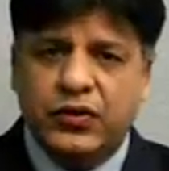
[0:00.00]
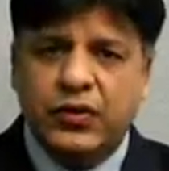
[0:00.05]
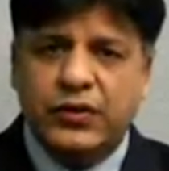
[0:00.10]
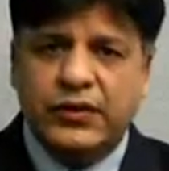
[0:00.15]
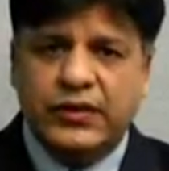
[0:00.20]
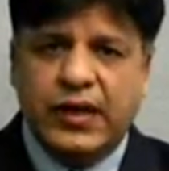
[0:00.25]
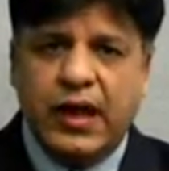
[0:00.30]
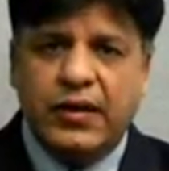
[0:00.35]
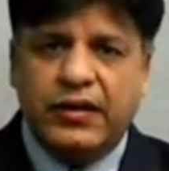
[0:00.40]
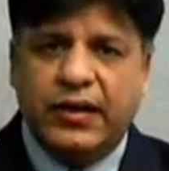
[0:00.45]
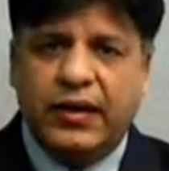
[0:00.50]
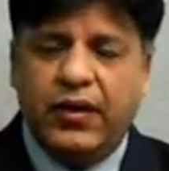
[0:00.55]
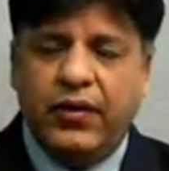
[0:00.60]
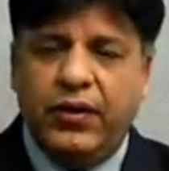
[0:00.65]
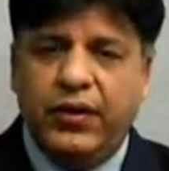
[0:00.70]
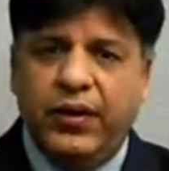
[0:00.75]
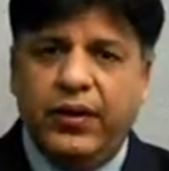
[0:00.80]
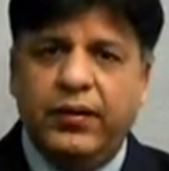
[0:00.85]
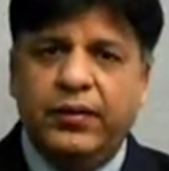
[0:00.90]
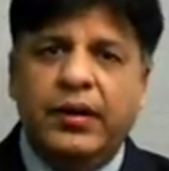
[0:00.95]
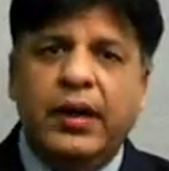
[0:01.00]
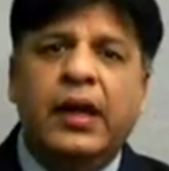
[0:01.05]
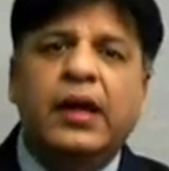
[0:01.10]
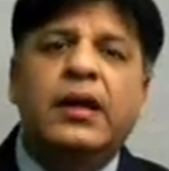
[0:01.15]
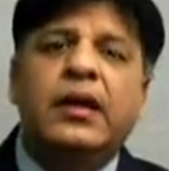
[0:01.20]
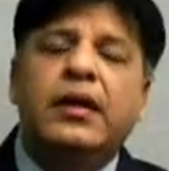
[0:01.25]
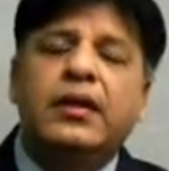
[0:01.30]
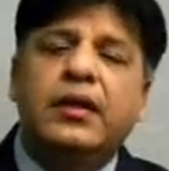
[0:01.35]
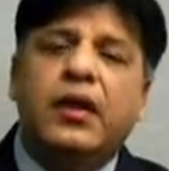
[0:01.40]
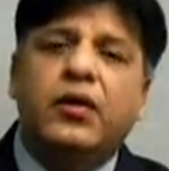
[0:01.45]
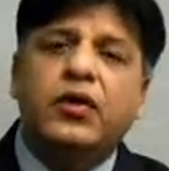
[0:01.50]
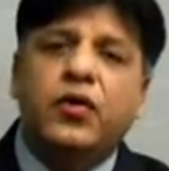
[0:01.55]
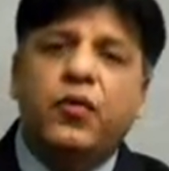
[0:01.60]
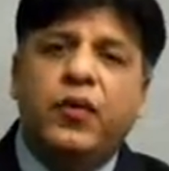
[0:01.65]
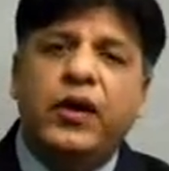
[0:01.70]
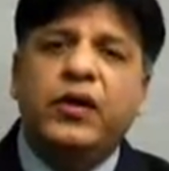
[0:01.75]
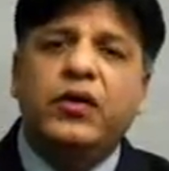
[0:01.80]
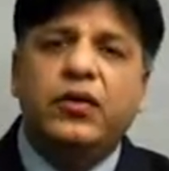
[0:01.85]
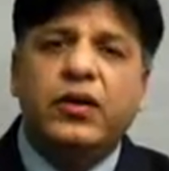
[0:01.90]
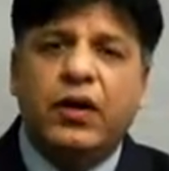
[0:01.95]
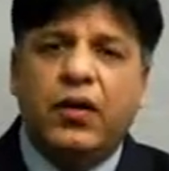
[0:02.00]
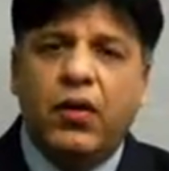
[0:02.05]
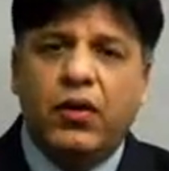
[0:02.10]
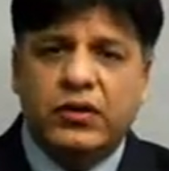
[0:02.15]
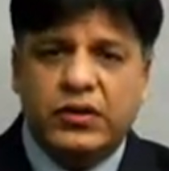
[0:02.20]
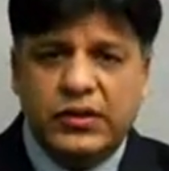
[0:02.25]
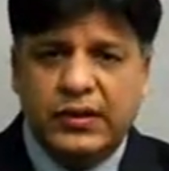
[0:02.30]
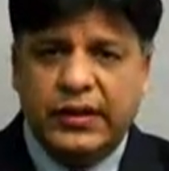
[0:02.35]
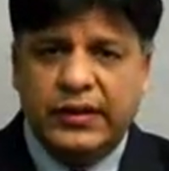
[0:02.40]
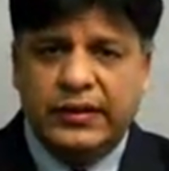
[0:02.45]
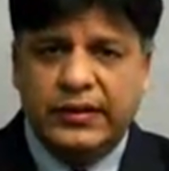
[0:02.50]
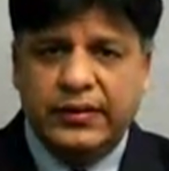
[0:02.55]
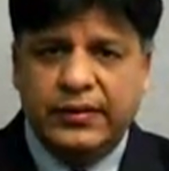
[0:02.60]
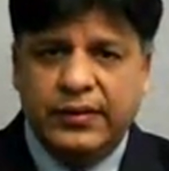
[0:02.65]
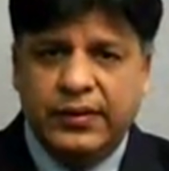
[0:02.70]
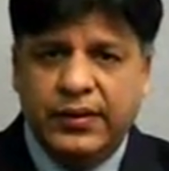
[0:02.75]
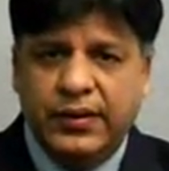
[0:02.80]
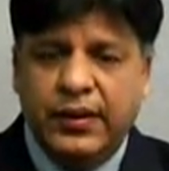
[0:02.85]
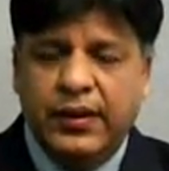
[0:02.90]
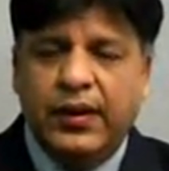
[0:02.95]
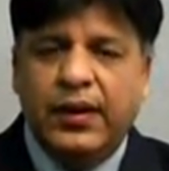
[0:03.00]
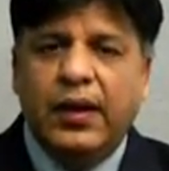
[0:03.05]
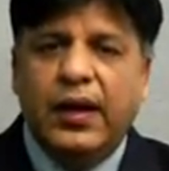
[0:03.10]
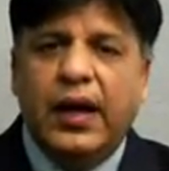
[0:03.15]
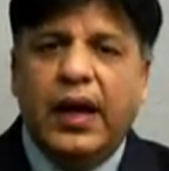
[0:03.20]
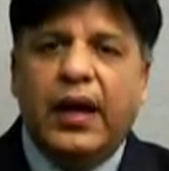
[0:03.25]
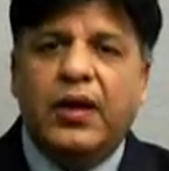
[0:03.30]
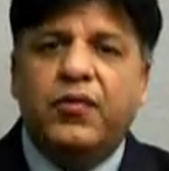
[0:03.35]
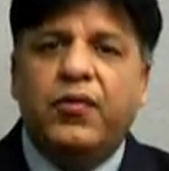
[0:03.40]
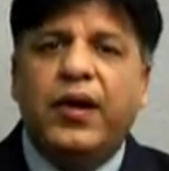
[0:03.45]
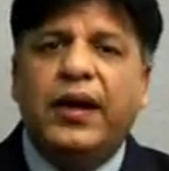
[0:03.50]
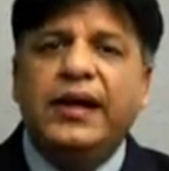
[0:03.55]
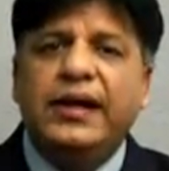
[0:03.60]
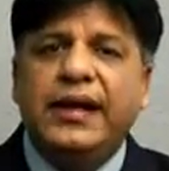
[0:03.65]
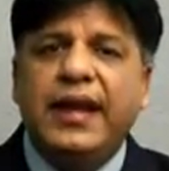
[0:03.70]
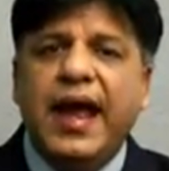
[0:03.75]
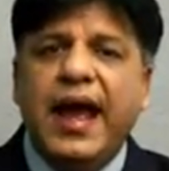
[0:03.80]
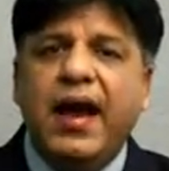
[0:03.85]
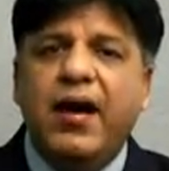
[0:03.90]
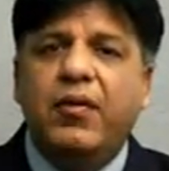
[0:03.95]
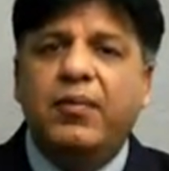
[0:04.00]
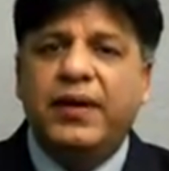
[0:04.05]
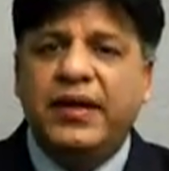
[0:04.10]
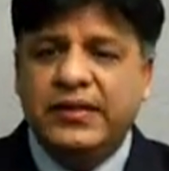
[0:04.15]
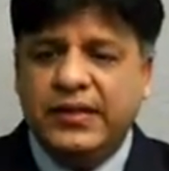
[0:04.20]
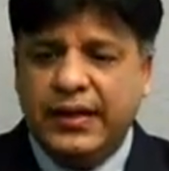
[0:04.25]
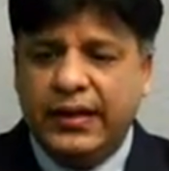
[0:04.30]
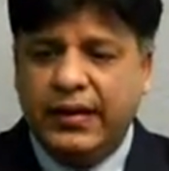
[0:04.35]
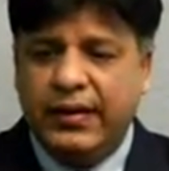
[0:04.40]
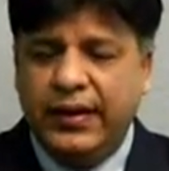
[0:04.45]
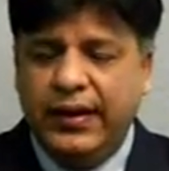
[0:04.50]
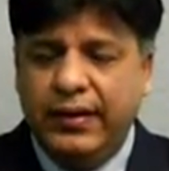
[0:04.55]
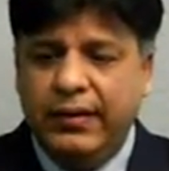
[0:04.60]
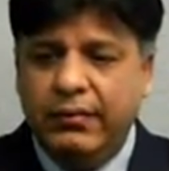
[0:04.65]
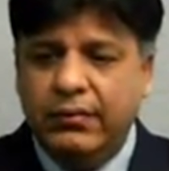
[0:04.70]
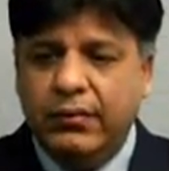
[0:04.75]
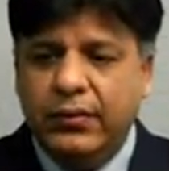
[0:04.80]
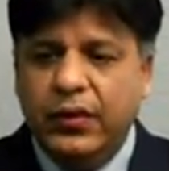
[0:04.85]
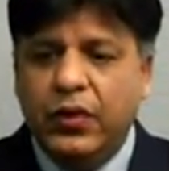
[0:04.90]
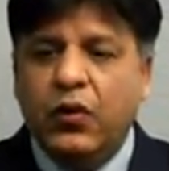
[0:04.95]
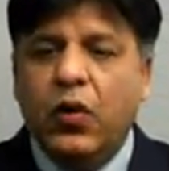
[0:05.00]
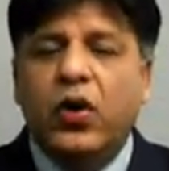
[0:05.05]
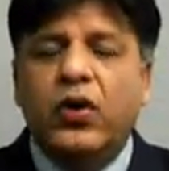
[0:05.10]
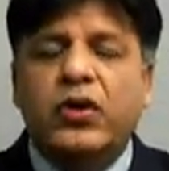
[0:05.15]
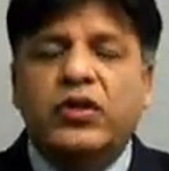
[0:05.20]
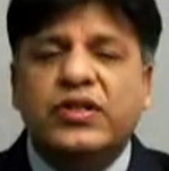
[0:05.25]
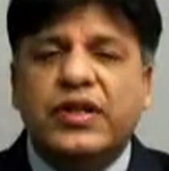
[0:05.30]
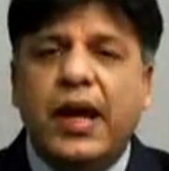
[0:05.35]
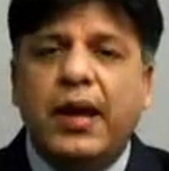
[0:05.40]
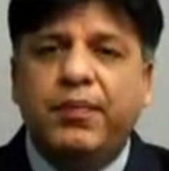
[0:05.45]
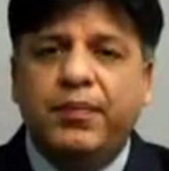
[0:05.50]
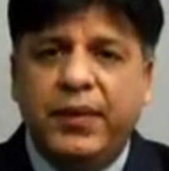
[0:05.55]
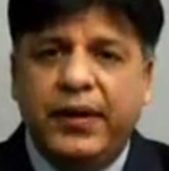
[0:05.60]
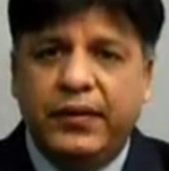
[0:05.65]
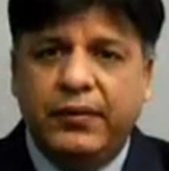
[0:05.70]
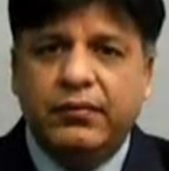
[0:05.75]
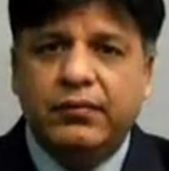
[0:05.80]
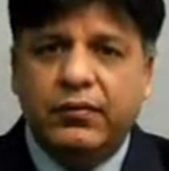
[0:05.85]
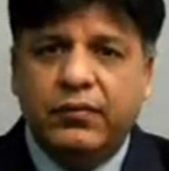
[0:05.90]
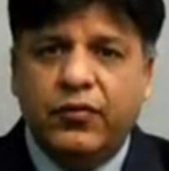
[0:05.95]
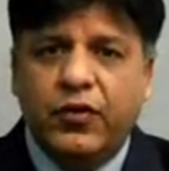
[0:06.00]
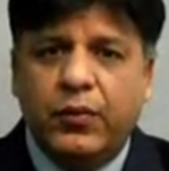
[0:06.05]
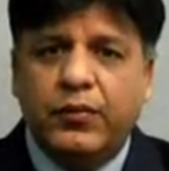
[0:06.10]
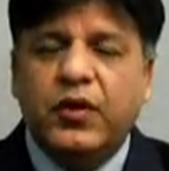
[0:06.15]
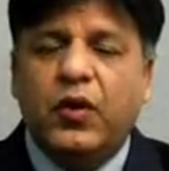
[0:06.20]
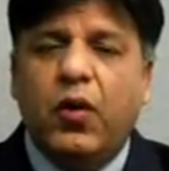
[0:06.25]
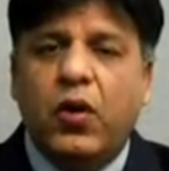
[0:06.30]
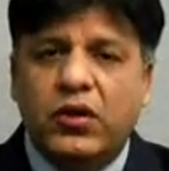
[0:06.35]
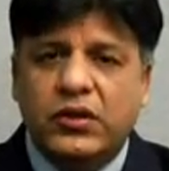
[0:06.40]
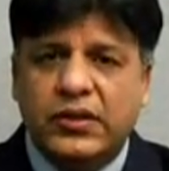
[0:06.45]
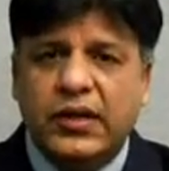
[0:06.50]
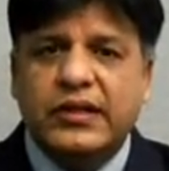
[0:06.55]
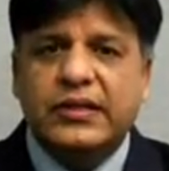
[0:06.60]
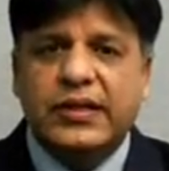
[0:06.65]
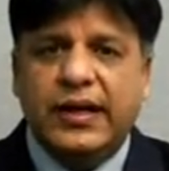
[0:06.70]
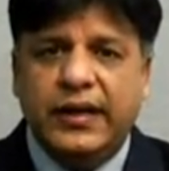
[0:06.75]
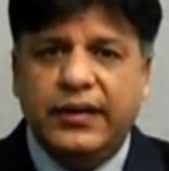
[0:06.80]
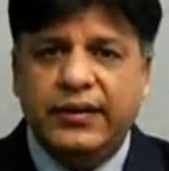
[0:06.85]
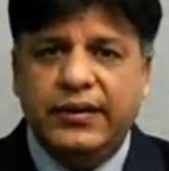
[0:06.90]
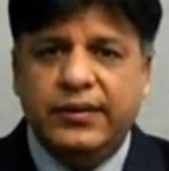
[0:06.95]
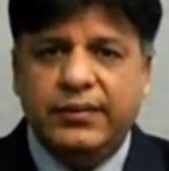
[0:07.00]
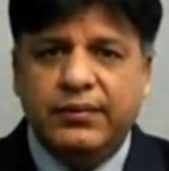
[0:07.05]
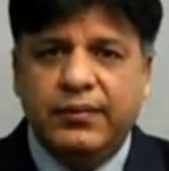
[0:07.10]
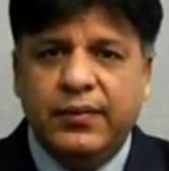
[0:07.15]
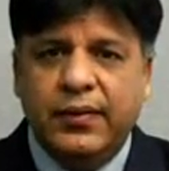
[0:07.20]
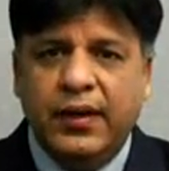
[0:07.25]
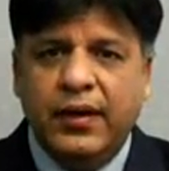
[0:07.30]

I was discussing earlier. Now you went to the consulate, and right now, basically, you got your stamping from the consulate's end.